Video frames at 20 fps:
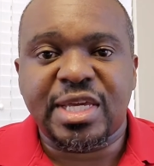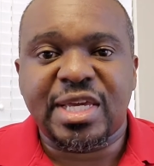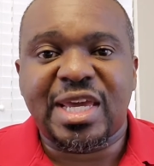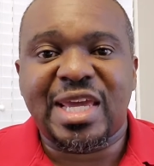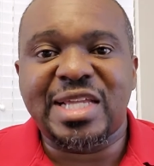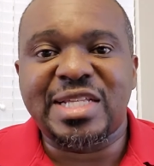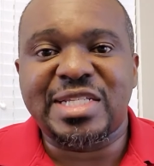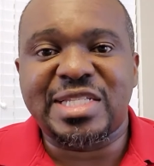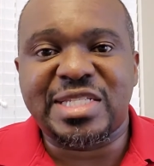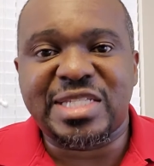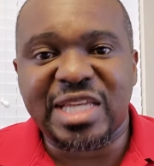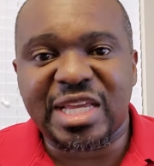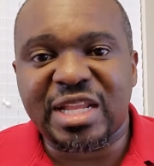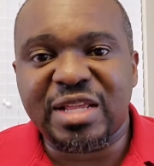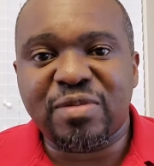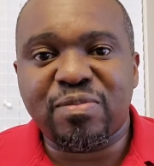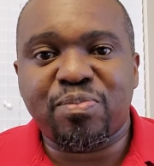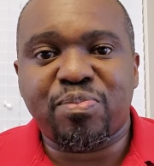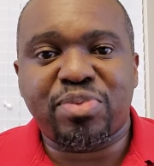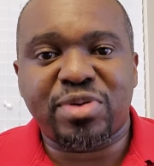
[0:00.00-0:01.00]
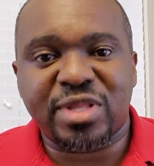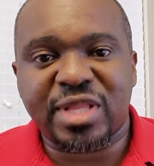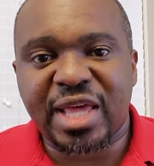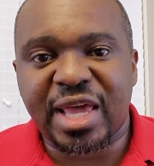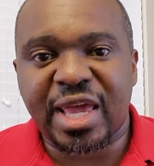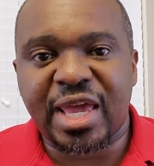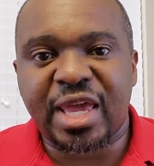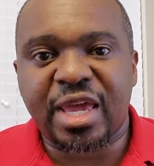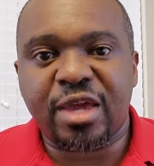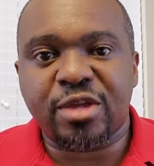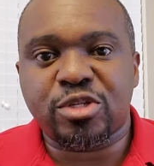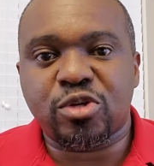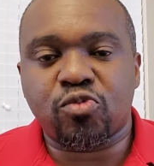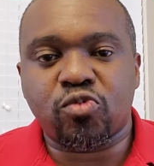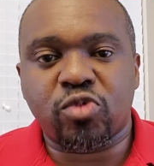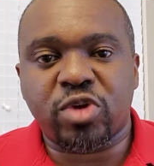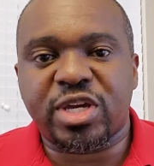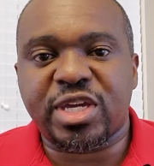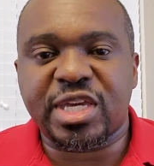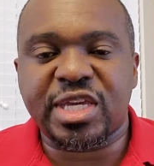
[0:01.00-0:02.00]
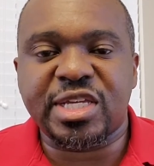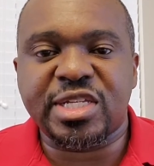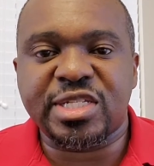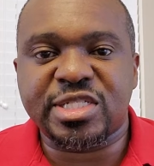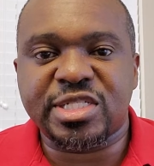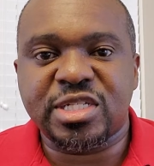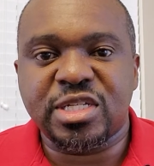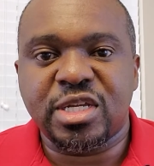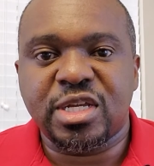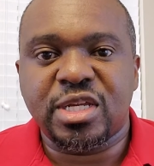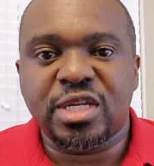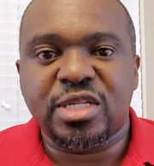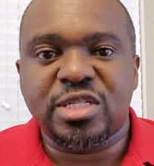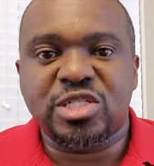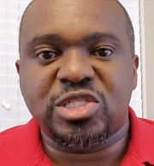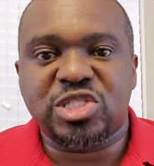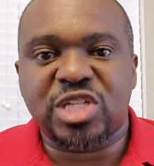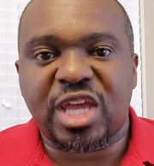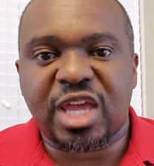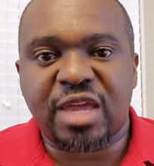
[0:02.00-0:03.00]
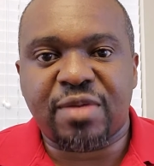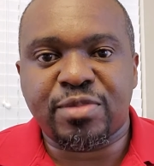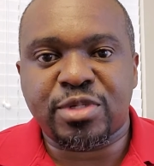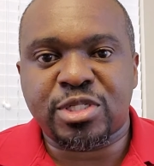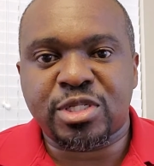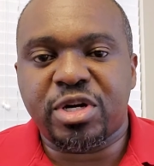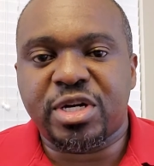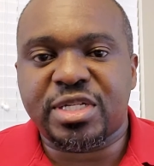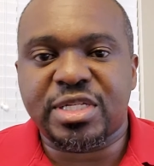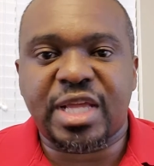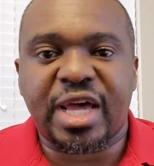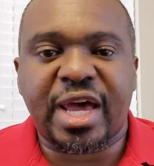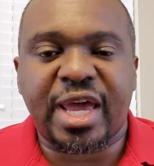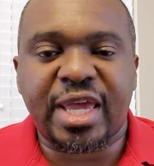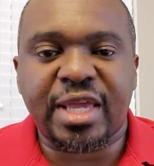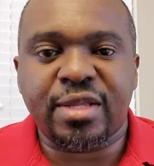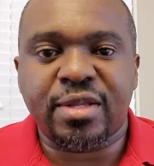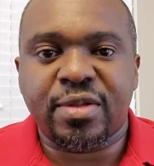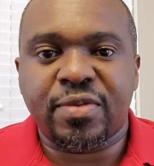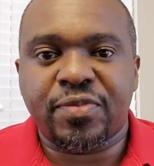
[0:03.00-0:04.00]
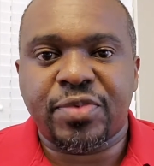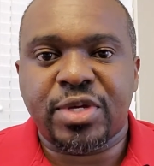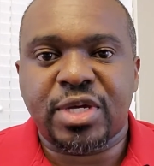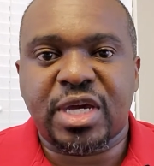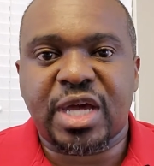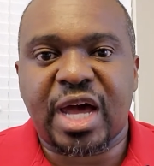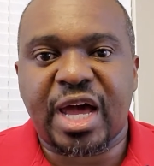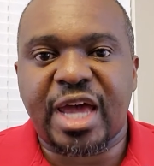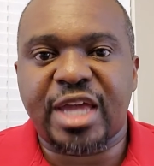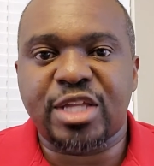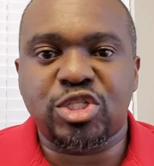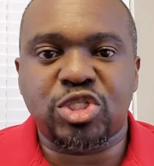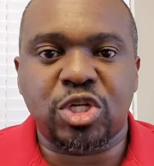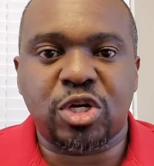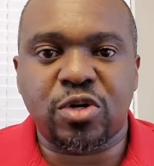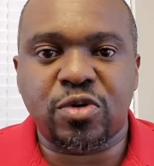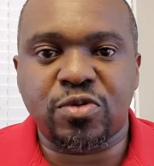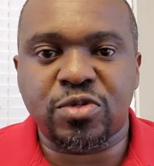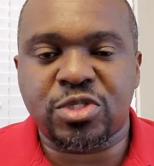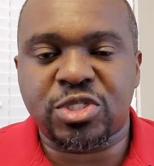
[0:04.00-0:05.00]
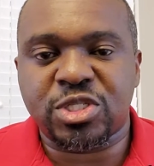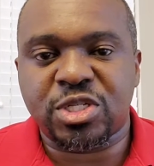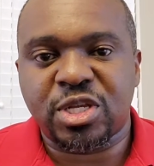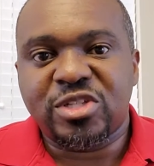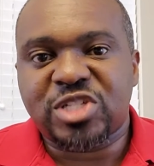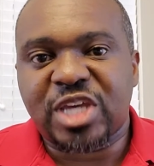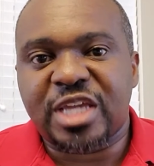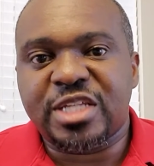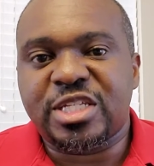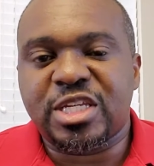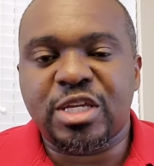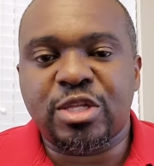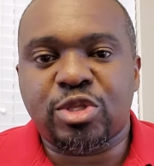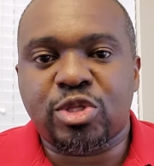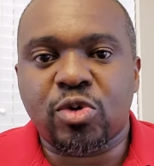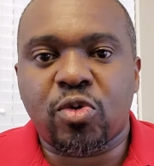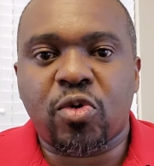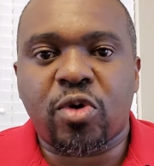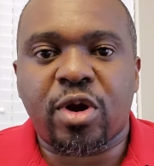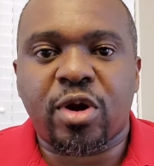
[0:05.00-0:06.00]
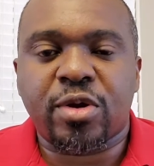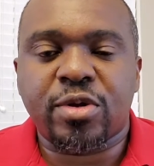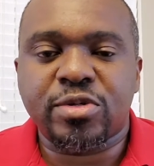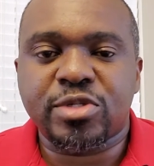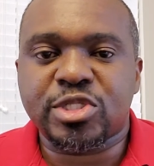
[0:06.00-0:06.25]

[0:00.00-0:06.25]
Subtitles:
He didn't play the rookies, James Bouknight, Kai Jones, JT Thor.